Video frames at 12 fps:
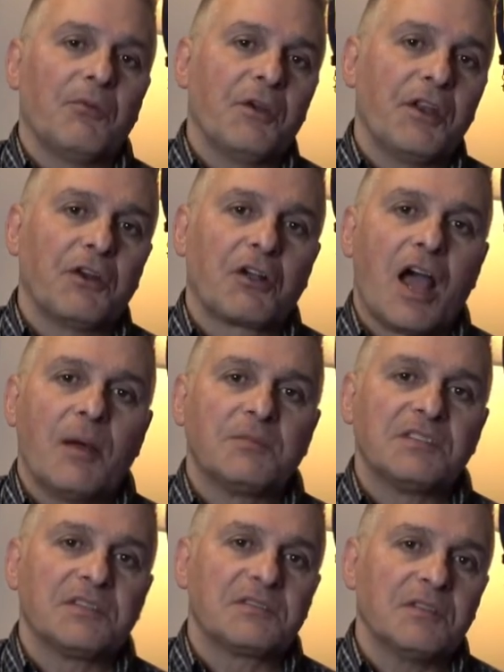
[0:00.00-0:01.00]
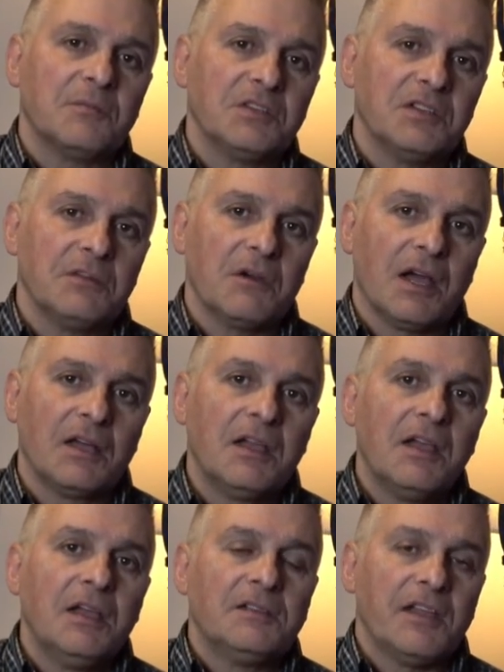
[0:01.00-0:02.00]
intercom system to
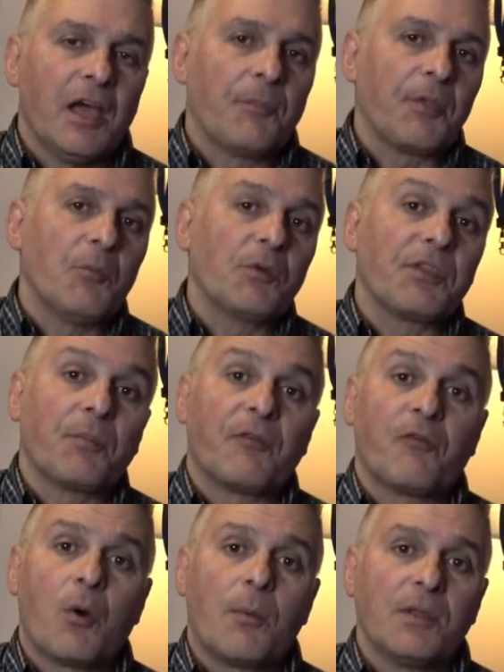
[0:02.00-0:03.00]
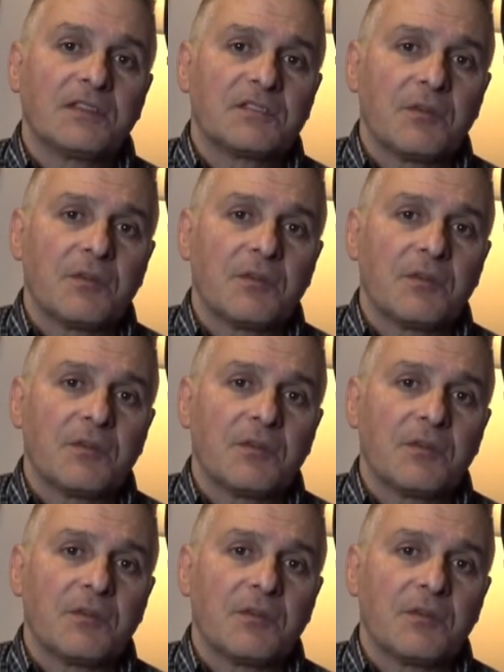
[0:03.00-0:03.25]
help them with the performance.